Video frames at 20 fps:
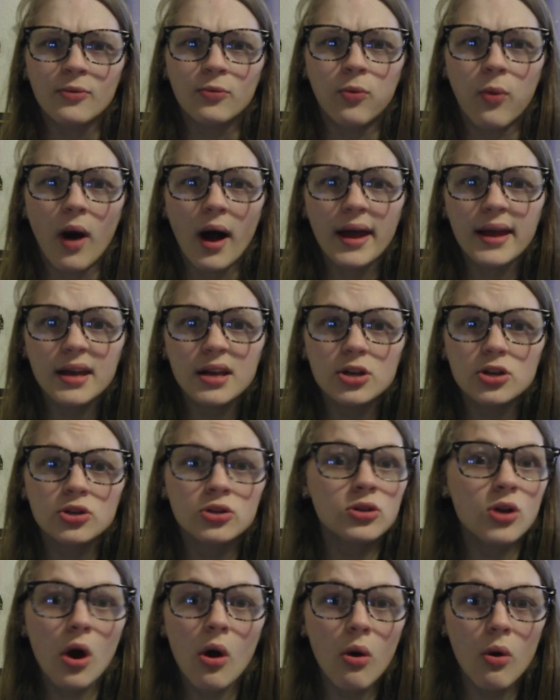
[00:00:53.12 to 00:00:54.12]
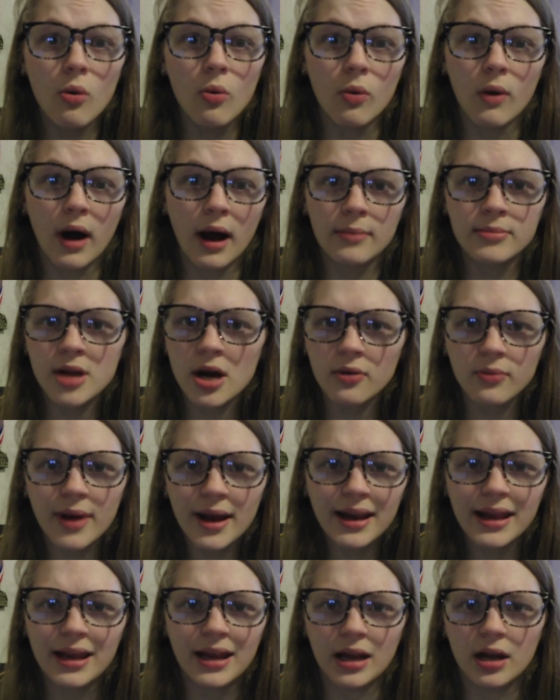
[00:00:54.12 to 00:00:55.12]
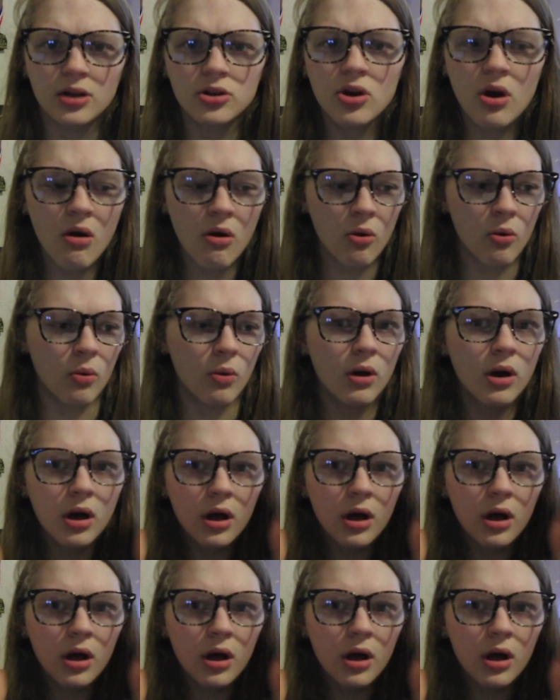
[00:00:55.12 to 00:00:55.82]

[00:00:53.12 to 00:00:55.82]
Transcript: what? No, I'm not ready. No,